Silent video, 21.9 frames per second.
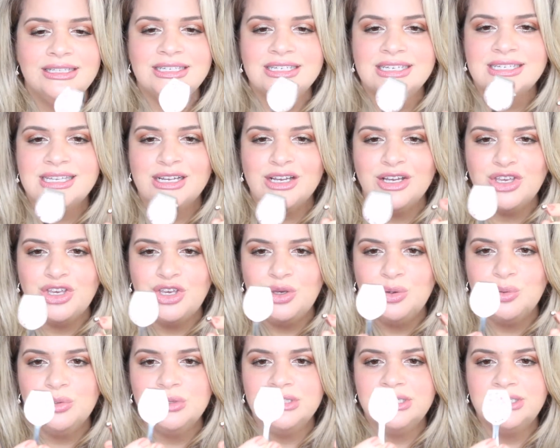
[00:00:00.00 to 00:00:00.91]
This is like a
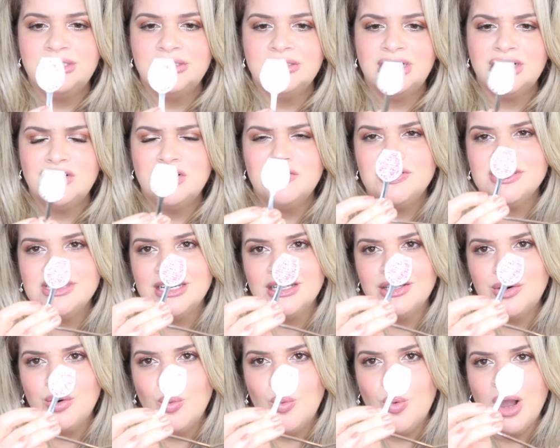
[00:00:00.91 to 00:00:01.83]
cute little, I don't know if it's like a
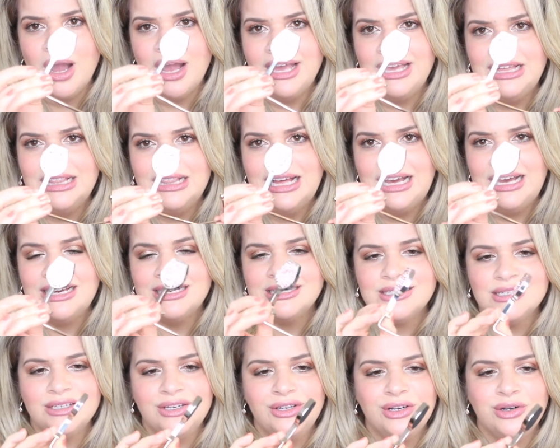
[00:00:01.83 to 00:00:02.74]
little wine
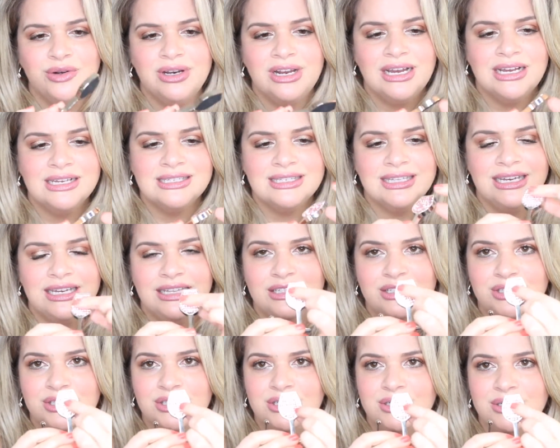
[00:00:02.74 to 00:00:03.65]
glass. You know, it has like
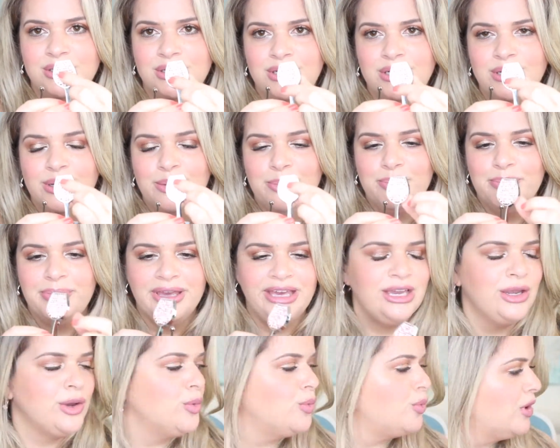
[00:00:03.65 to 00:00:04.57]
little
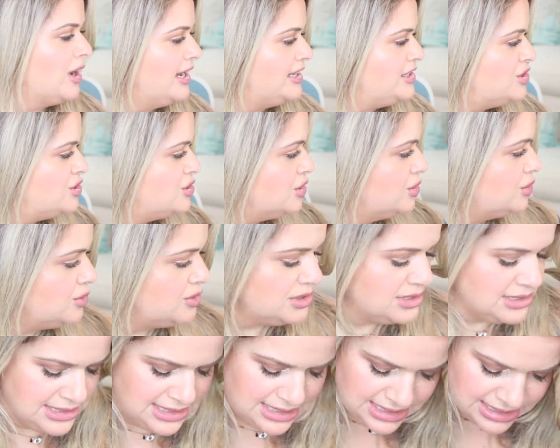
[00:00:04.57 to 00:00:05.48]
pink
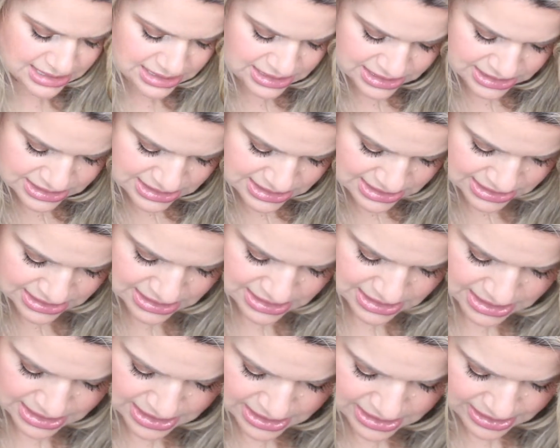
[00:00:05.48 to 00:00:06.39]
rhinestones in it.
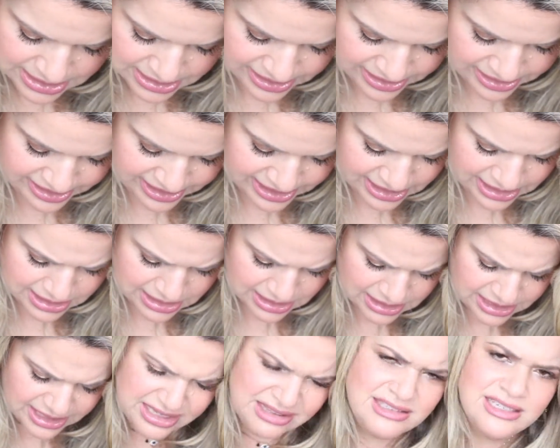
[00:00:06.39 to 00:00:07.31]
Then
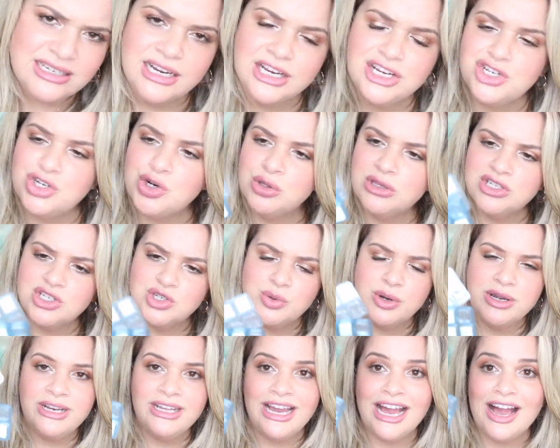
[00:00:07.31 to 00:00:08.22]
I did I show this
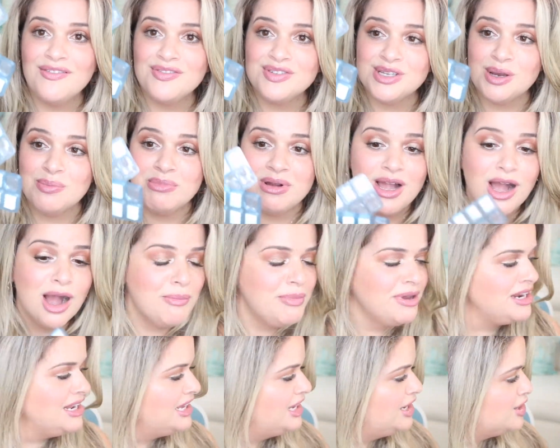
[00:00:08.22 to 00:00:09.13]
already? I have some gum
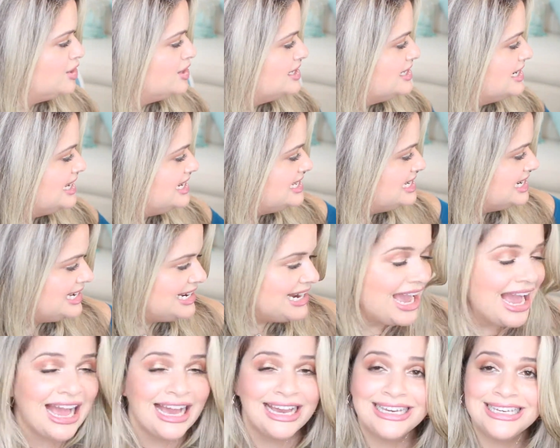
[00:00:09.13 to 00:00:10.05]
in here, Dentyne
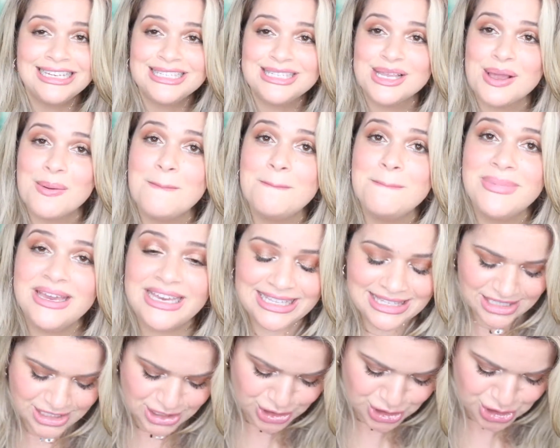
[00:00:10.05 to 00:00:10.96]
Ice,
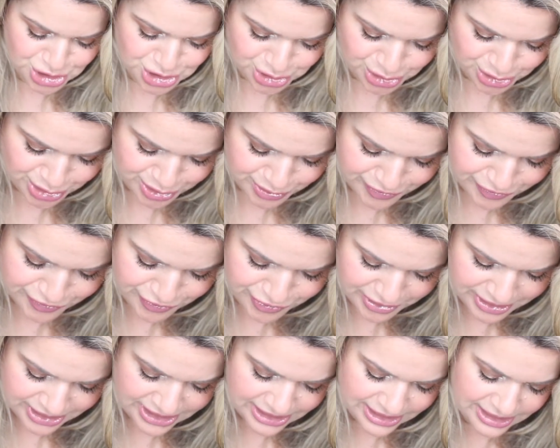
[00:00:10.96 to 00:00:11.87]
mint,
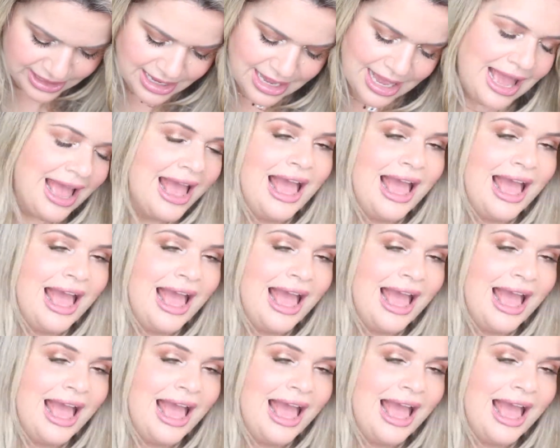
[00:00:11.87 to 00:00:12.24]
sugar-free.